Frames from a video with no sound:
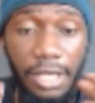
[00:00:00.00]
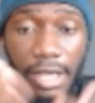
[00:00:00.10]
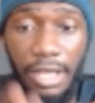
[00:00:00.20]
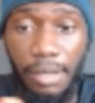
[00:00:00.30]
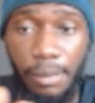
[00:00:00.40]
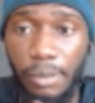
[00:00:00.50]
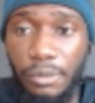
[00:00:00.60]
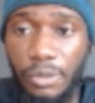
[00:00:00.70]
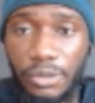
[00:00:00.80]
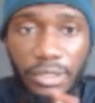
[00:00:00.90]
I'll
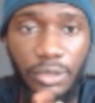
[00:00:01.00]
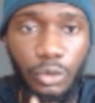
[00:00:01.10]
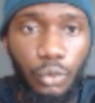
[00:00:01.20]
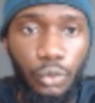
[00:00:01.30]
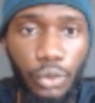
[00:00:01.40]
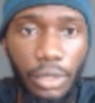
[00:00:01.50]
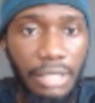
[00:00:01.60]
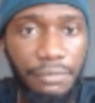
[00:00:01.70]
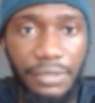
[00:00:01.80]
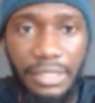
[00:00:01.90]
be using two
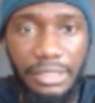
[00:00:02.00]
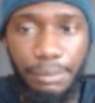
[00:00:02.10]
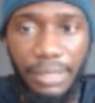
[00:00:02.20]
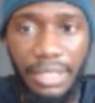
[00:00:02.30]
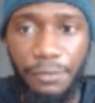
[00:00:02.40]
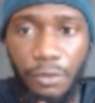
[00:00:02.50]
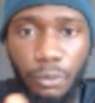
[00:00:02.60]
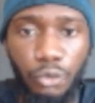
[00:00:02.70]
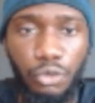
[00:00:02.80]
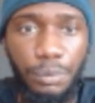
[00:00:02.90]
affiliate
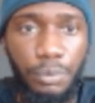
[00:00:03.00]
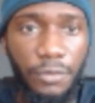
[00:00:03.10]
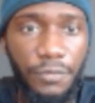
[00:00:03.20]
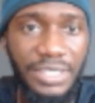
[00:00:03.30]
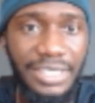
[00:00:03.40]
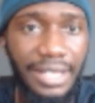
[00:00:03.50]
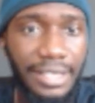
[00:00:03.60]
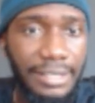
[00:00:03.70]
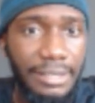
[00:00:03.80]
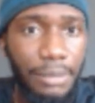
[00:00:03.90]
platforms, Nutri Profit
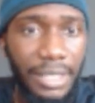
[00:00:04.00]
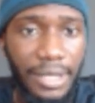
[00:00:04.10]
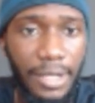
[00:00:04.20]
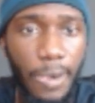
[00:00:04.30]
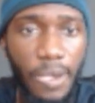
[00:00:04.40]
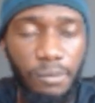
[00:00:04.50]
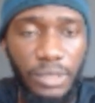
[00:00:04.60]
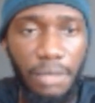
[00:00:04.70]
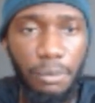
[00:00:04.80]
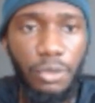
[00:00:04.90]
and ClickBank.
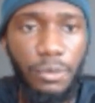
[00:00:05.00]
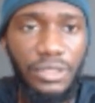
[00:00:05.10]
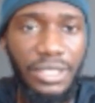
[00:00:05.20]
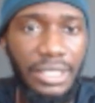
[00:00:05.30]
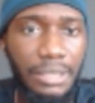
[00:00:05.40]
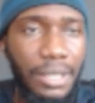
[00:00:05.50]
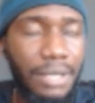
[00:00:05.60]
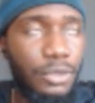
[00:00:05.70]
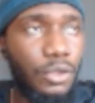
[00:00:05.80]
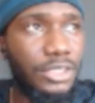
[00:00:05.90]
Now, I'm going to be using
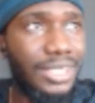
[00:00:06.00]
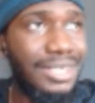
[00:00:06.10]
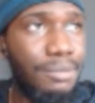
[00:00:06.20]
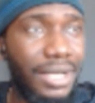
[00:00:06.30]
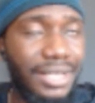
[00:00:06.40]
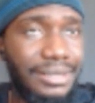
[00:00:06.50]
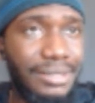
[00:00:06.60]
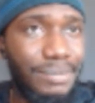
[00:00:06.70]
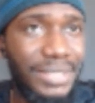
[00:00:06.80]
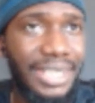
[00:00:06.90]
ClickBank because ClickBank is
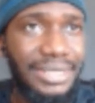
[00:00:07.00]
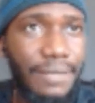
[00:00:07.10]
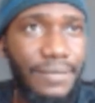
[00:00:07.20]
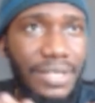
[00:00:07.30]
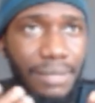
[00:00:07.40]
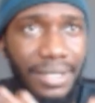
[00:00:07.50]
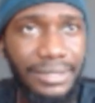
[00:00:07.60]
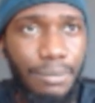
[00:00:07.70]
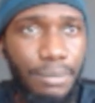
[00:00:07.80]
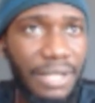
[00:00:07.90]
the biggest affiliate
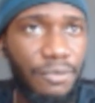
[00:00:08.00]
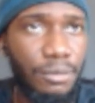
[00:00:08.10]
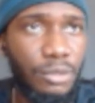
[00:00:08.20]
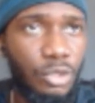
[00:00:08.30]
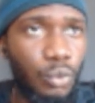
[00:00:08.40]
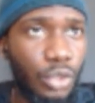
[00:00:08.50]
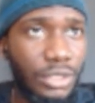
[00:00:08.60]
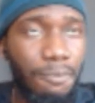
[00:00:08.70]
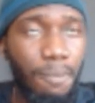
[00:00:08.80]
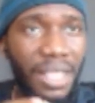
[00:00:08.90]
marketing platform in the
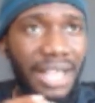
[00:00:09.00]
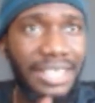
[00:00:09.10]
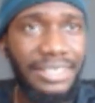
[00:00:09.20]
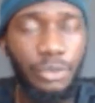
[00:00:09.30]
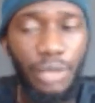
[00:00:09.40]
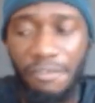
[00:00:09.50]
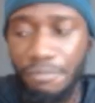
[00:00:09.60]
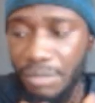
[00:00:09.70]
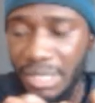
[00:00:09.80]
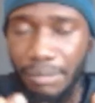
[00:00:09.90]
world, and that is where I've
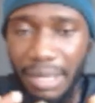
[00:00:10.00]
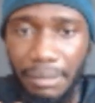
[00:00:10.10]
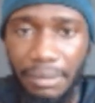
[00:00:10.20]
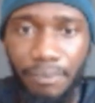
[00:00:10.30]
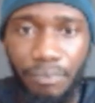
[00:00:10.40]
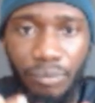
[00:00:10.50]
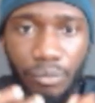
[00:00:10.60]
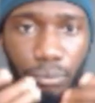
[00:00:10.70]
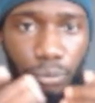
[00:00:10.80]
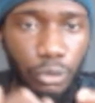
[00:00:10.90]
made my
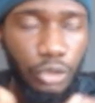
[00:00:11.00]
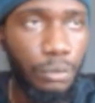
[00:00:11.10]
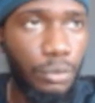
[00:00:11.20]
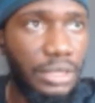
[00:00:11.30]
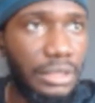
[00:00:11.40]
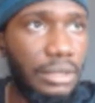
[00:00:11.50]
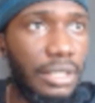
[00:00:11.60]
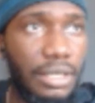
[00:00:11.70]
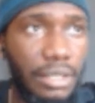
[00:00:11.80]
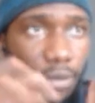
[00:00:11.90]
most money
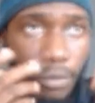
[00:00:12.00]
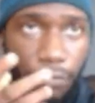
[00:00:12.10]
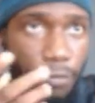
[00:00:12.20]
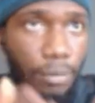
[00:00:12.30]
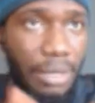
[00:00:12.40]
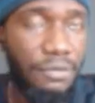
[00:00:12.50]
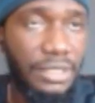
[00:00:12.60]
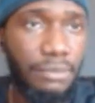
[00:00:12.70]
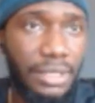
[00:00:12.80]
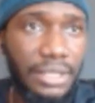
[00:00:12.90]
from
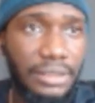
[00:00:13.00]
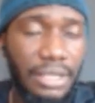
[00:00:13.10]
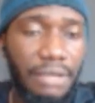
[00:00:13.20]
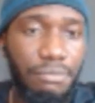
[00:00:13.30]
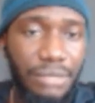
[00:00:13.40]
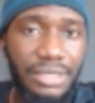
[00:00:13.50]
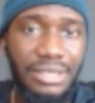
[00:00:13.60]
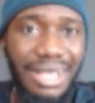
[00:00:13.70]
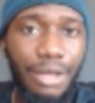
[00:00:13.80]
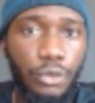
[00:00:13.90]
affiliate marketing. I've
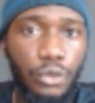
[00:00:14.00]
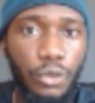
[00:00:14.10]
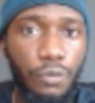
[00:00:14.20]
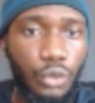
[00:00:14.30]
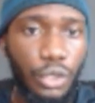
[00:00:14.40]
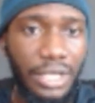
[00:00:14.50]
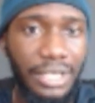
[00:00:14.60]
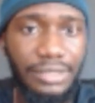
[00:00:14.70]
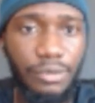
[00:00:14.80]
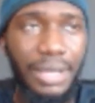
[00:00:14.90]
made thousands of
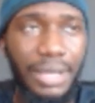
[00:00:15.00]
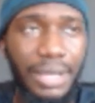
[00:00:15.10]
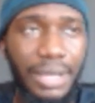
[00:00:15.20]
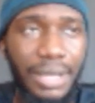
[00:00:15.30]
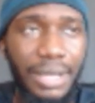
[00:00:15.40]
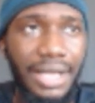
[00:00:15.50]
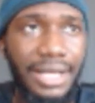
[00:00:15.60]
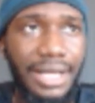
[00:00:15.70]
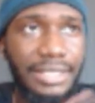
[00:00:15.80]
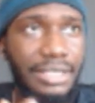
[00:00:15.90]
dollars from
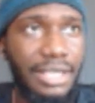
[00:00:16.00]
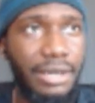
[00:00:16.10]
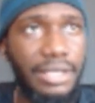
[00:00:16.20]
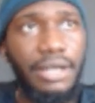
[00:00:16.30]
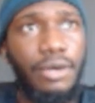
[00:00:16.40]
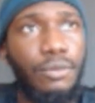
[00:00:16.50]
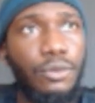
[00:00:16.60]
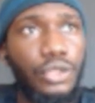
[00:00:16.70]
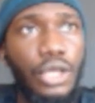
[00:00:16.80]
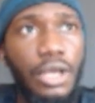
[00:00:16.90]
ClickBank, and in Naira they are
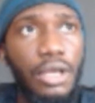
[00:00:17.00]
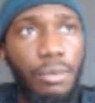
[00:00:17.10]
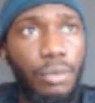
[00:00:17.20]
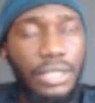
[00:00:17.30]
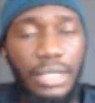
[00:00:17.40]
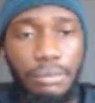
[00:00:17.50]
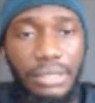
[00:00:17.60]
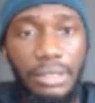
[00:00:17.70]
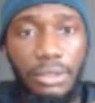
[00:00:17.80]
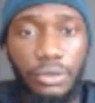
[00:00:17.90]
almost more than
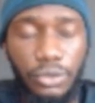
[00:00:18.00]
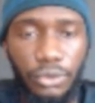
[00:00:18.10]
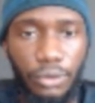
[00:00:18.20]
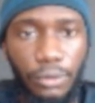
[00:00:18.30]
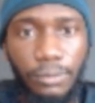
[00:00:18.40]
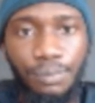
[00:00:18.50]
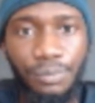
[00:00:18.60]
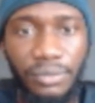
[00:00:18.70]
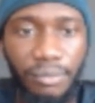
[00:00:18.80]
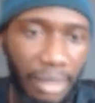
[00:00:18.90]
millions. So
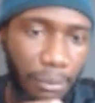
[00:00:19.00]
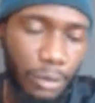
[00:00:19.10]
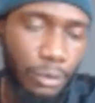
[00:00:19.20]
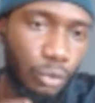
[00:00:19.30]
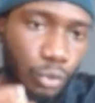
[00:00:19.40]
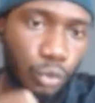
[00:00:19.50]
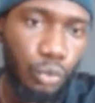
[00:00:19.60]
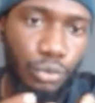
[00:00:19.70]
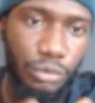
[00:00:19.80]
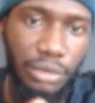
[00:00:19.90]
I'm going to
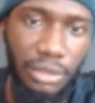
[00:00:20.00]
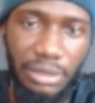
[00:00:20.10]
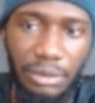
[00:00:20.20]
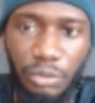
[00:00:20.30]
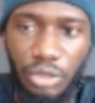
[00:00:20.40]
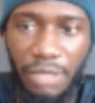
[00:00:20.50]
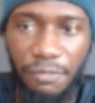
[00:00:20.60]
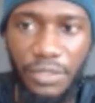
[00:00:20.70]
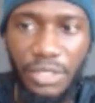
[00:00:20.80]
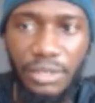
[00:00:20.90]
do the
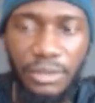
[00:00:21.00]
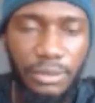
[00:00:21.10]
traffic.